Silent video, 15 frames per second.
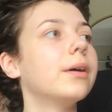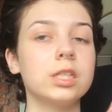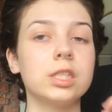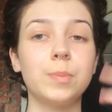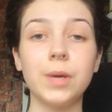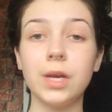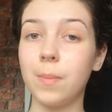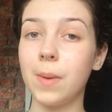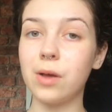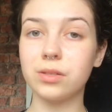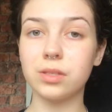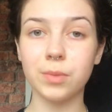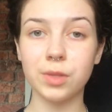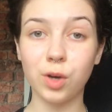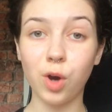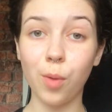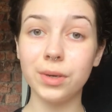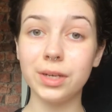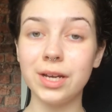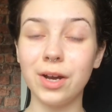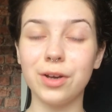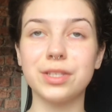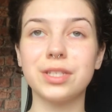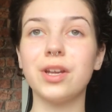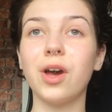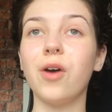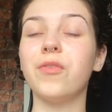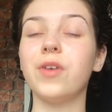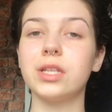speak about some of the commonly asked stuff,